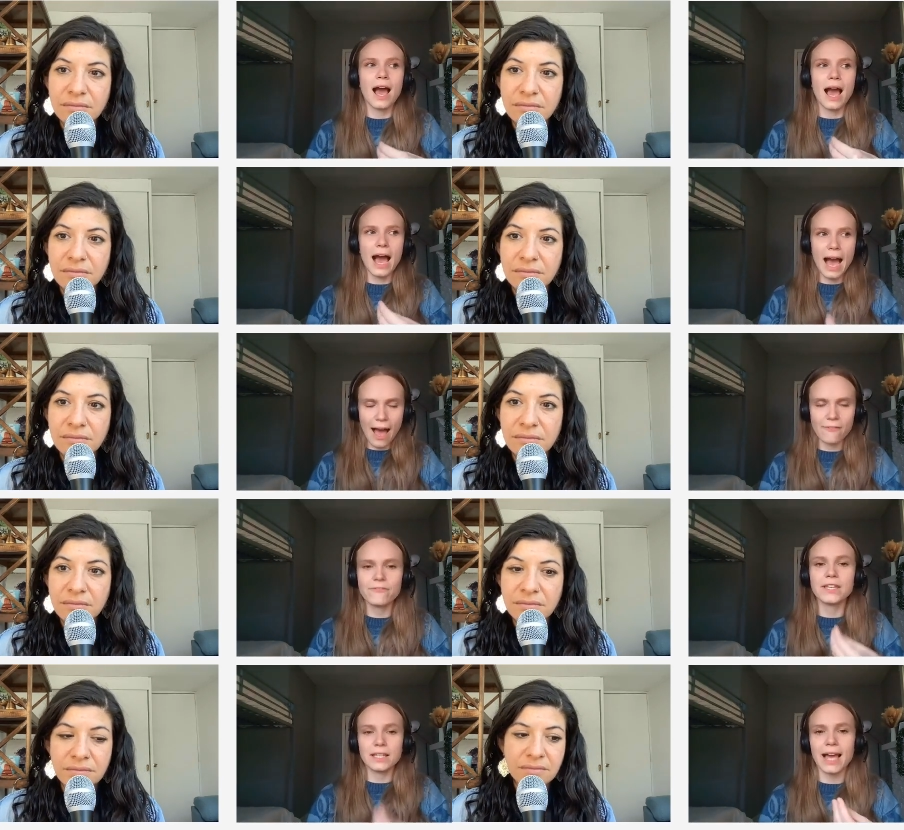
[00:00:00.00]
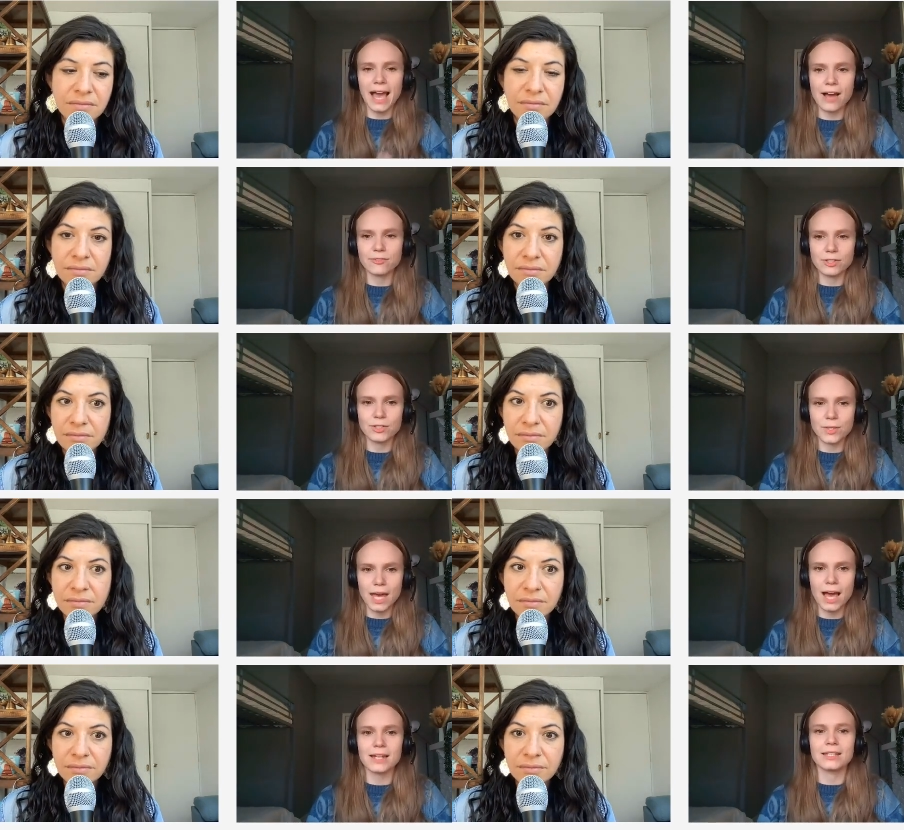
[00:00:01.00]
Speaker 1: have feeling I have to do
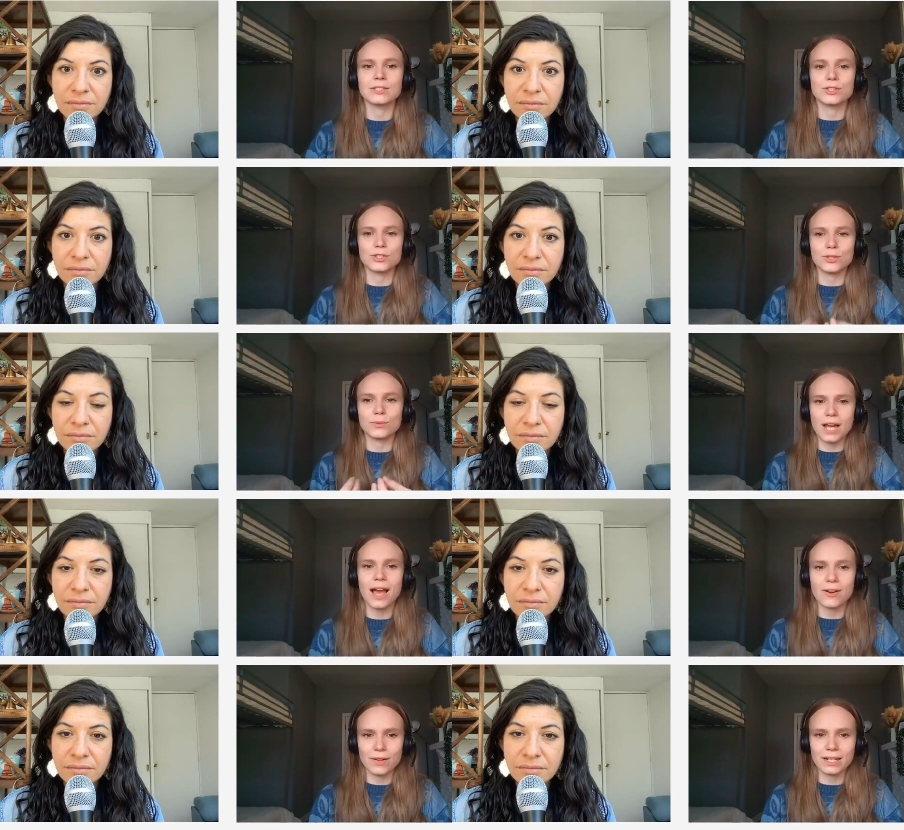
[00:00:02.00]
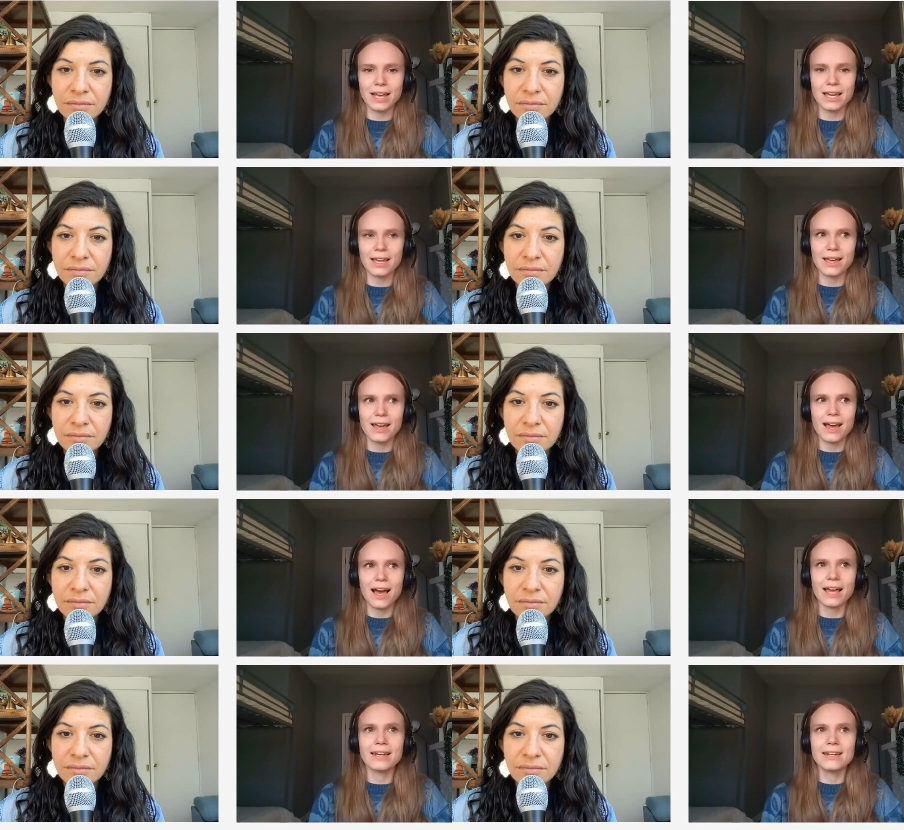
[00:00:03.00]
that is just so tiring. I
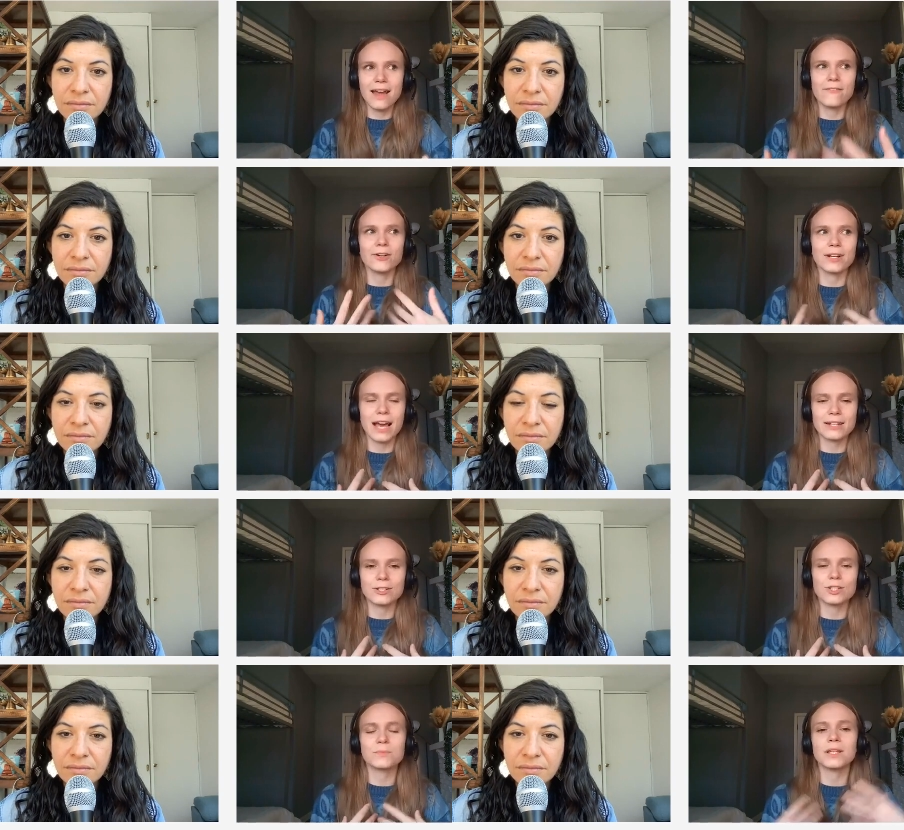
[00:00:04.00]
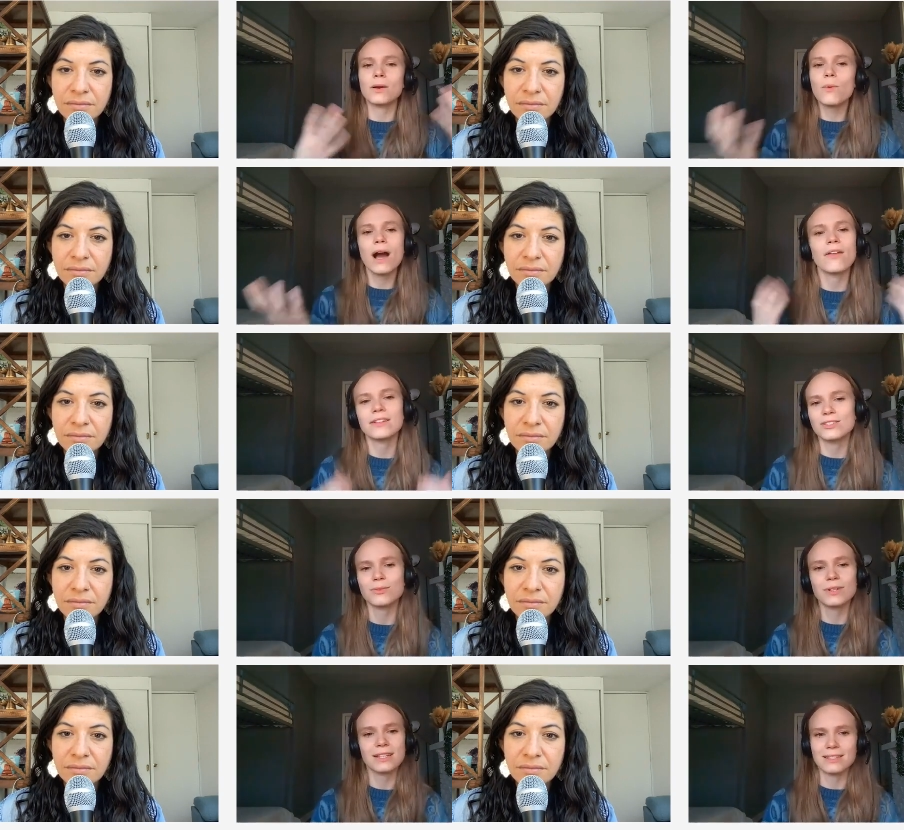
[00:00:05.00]
I never get to just be like, wow, that's
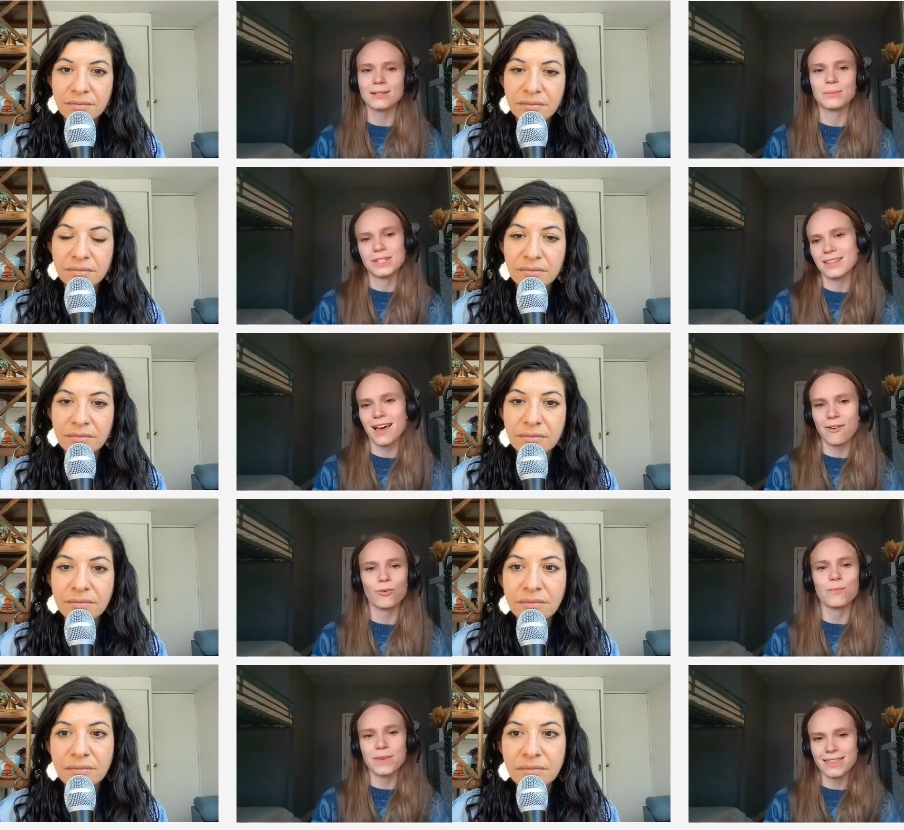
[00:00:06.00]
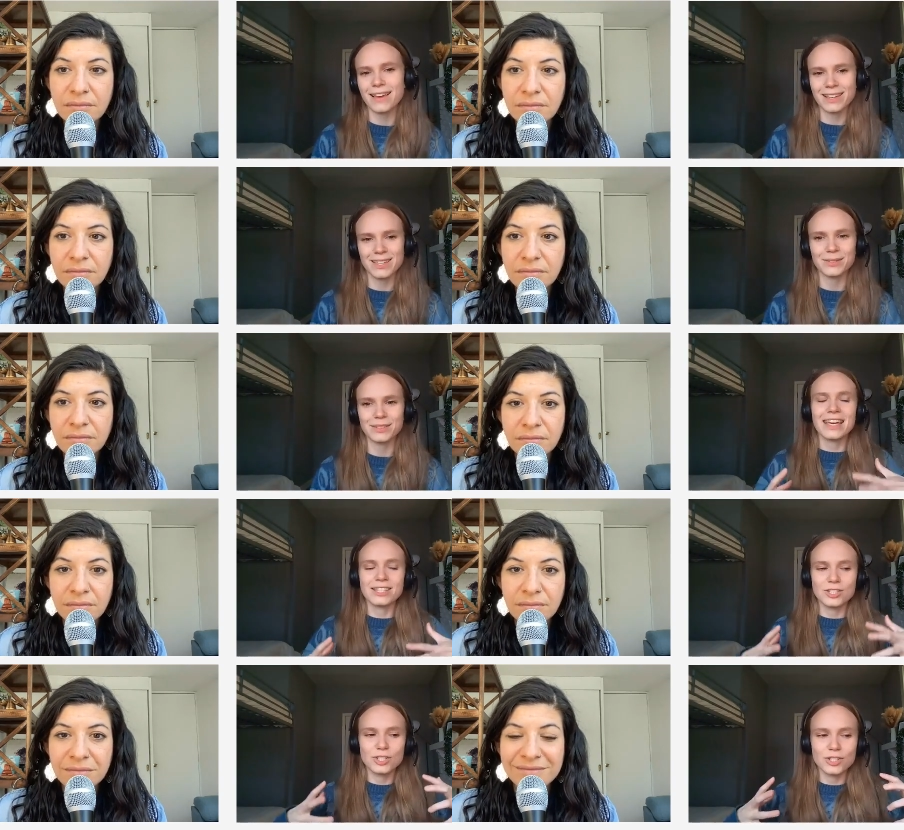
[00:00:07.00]
so nice that someone did that for me. Thank you. It's